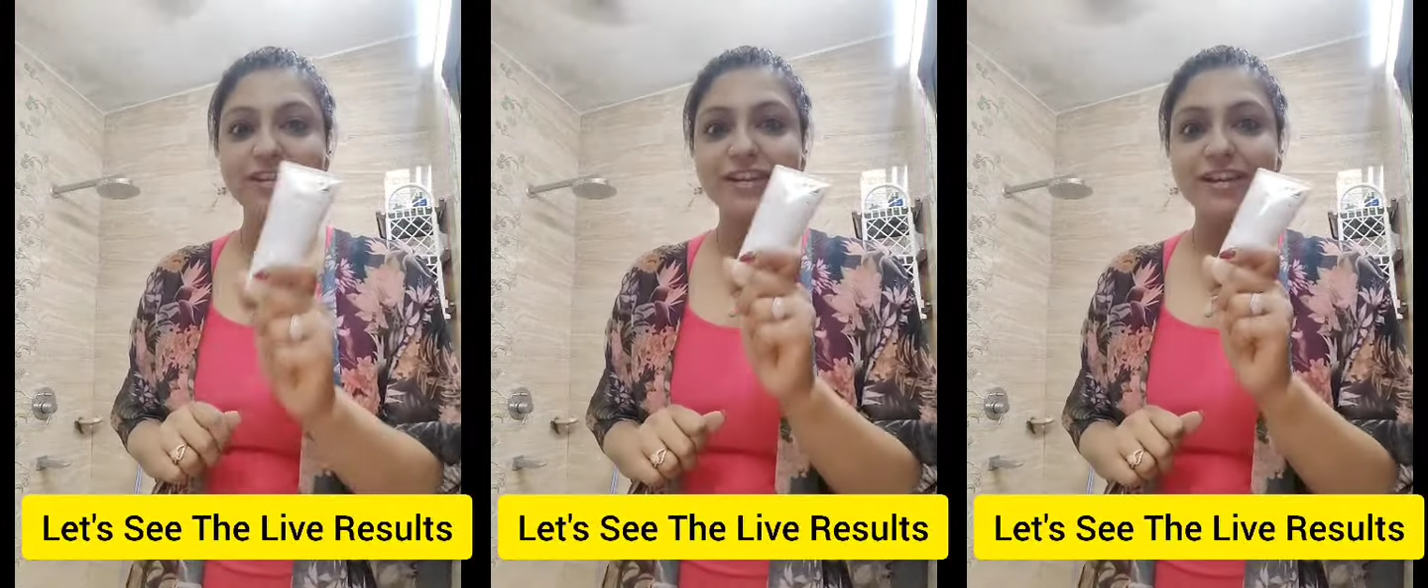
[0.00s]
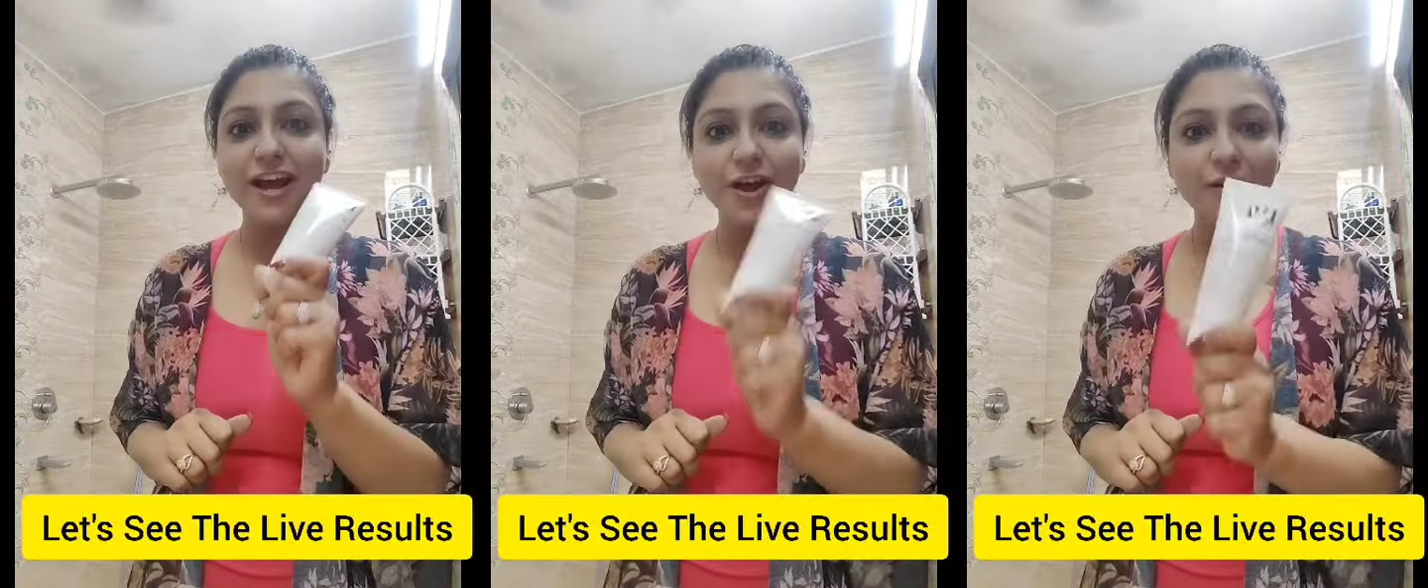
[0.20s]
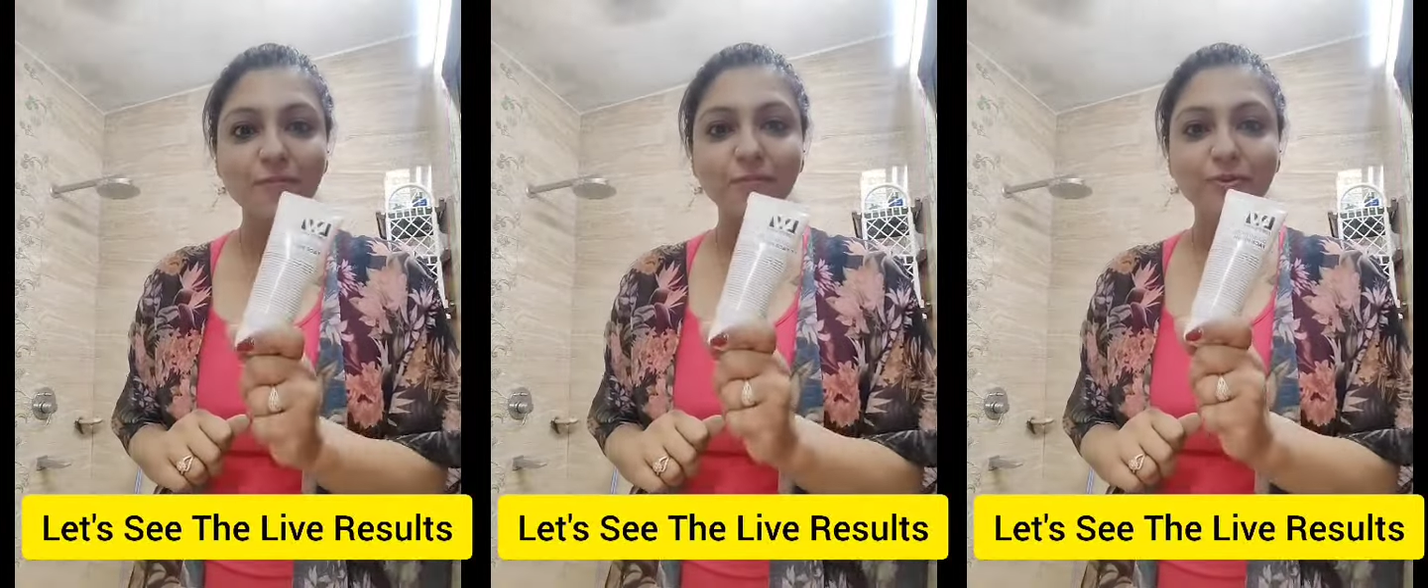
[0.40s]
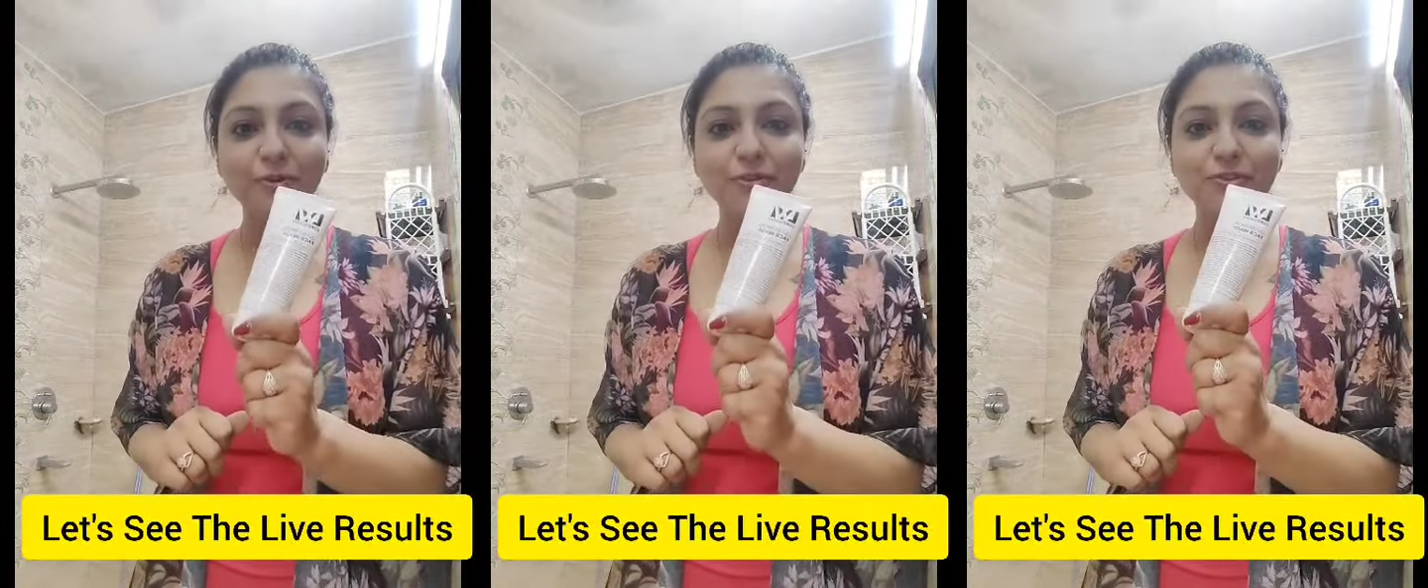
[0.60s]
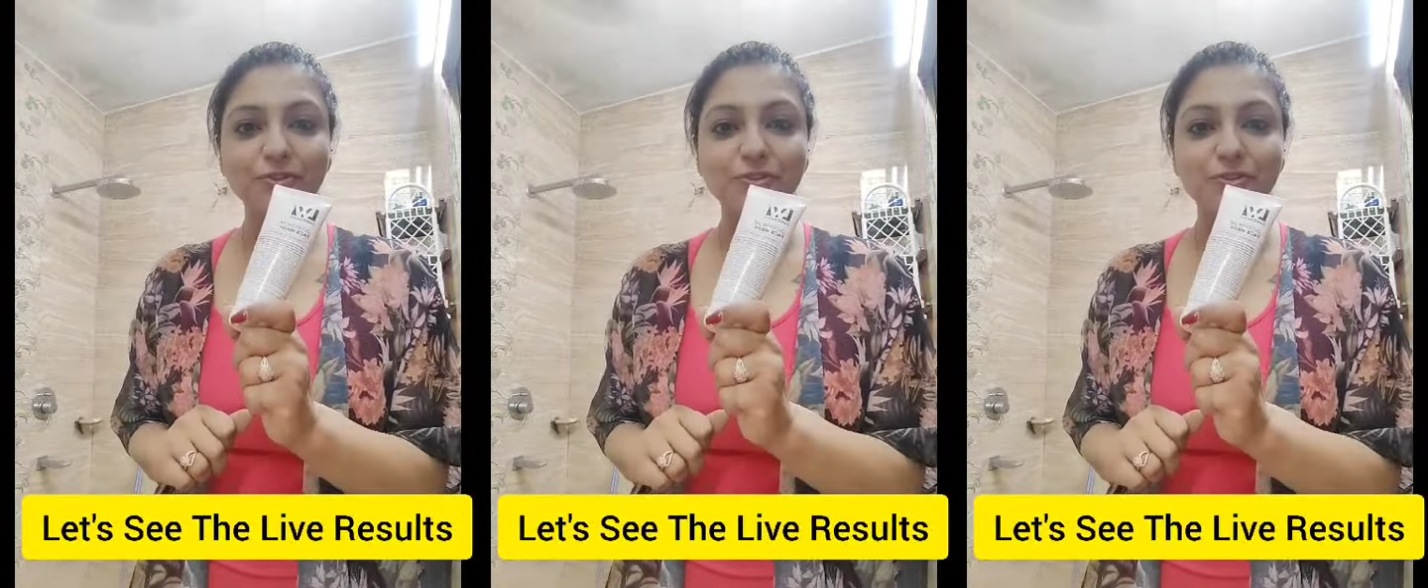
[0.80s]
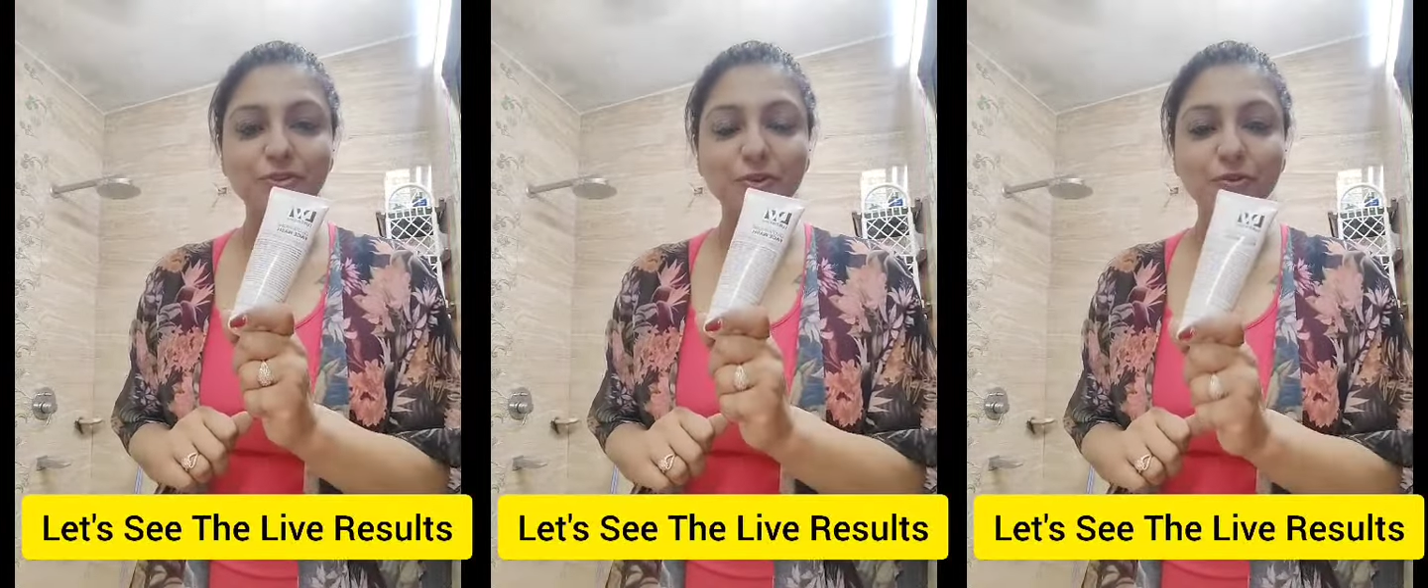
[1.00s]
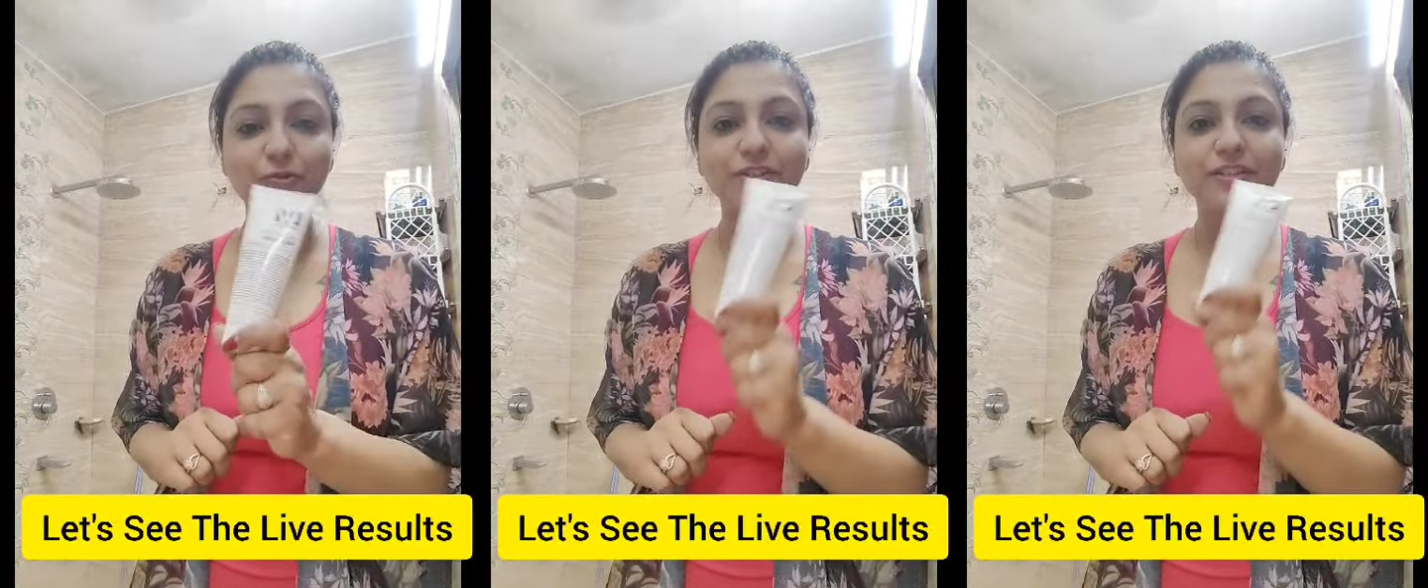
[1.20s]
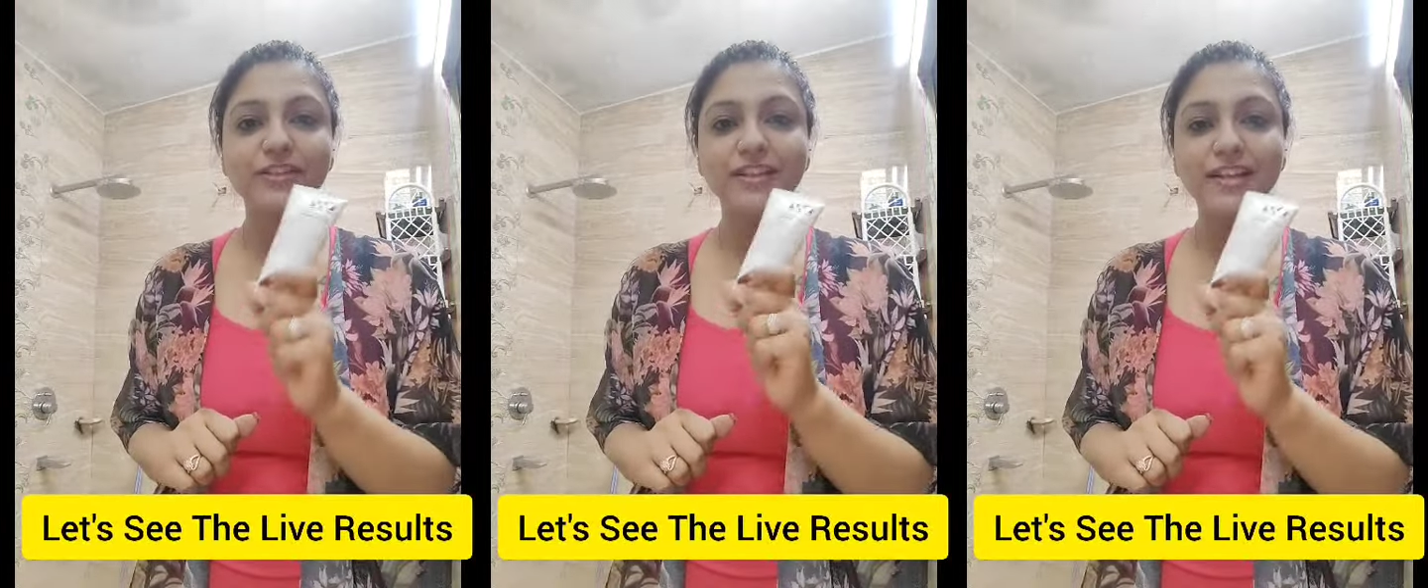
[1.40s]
Now I'm going to show you the